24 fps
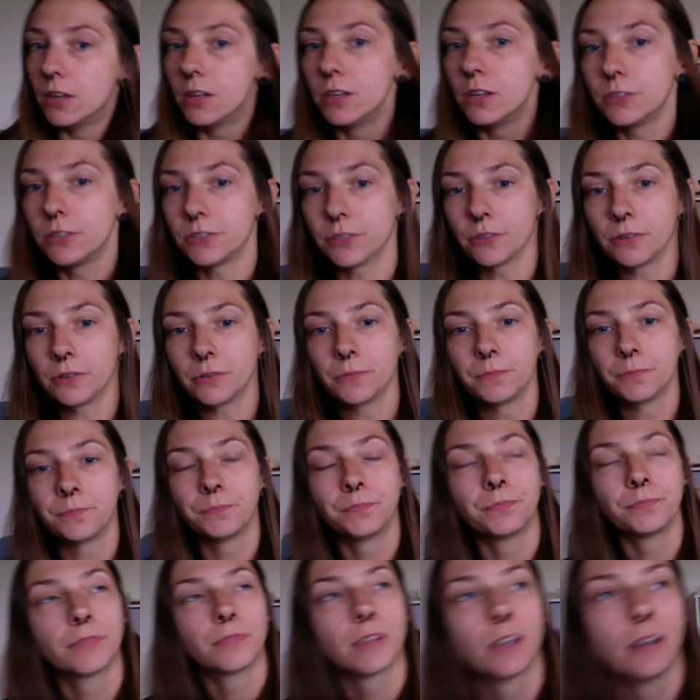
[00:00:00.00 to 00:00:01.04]
So
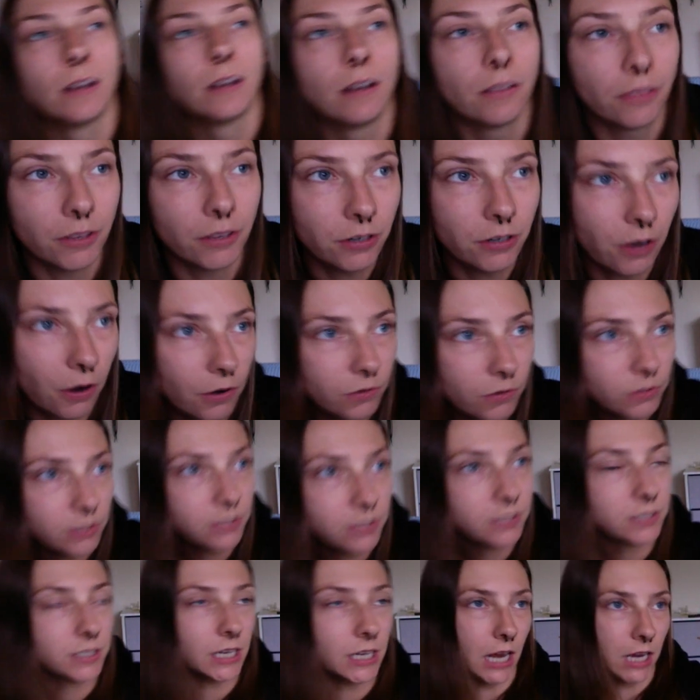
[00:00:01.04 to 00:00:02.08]
the
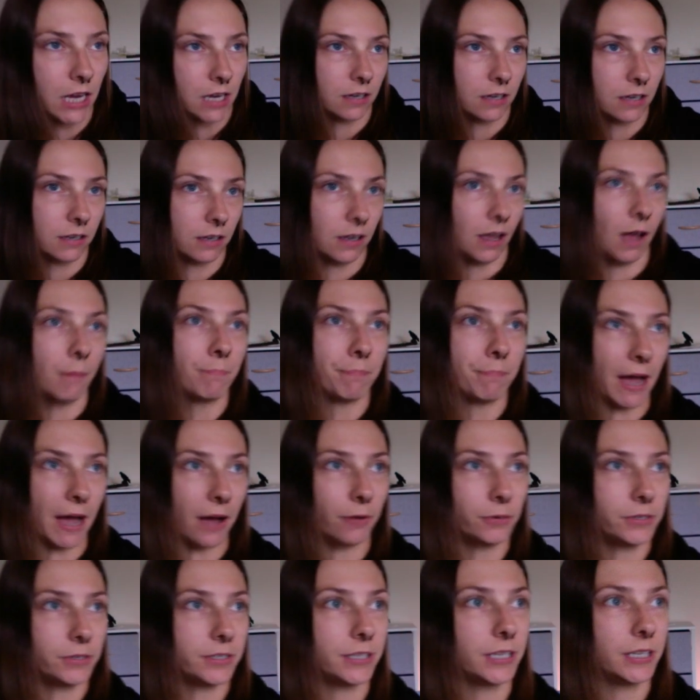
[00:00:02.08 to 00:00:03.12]
nodes take
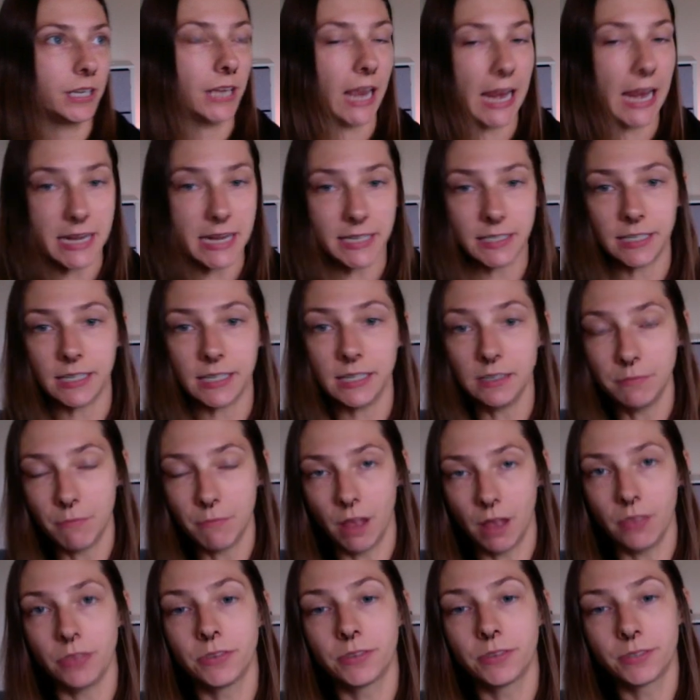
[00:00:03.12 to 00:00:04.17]
about eighteen
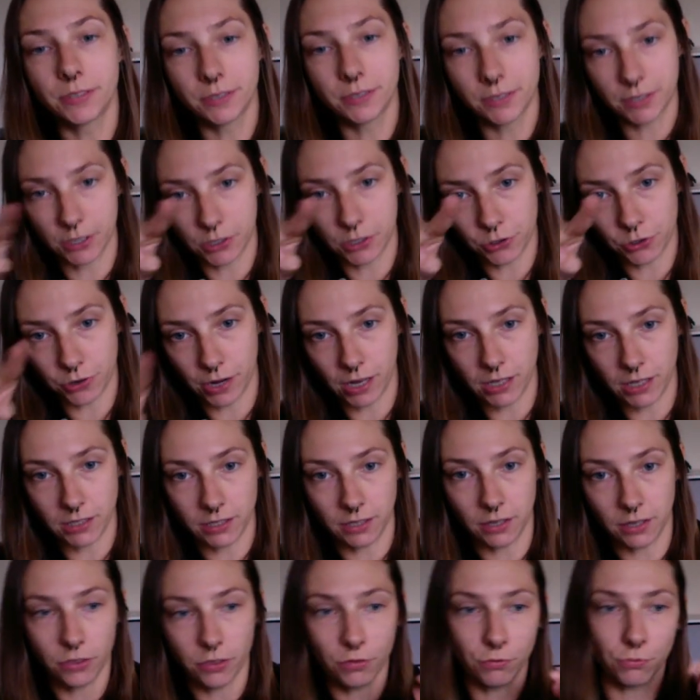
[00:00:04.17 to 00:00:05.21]
months to
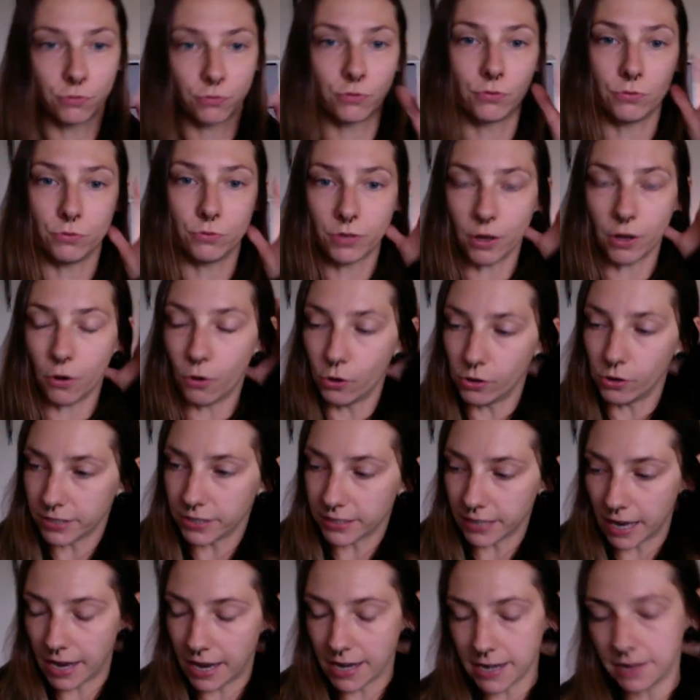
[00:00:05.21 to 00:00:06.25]
transit through the whole
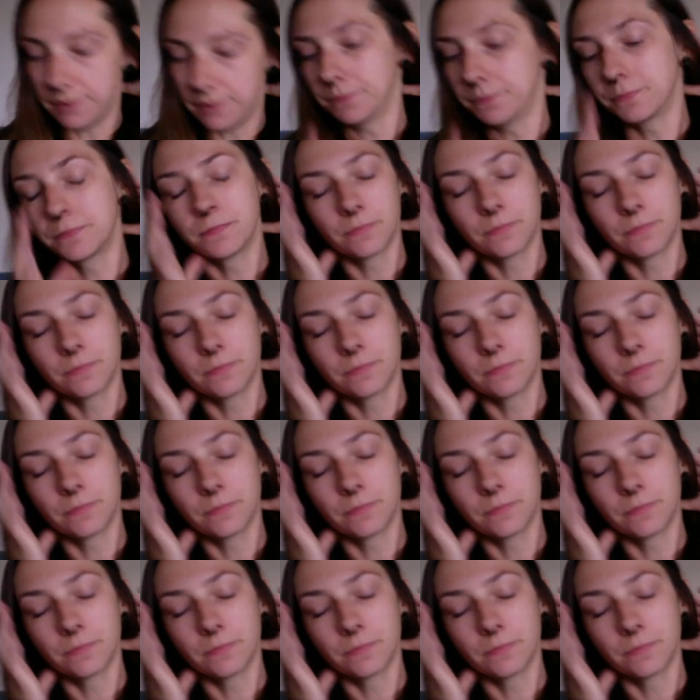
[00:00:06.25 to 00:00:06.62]
sign.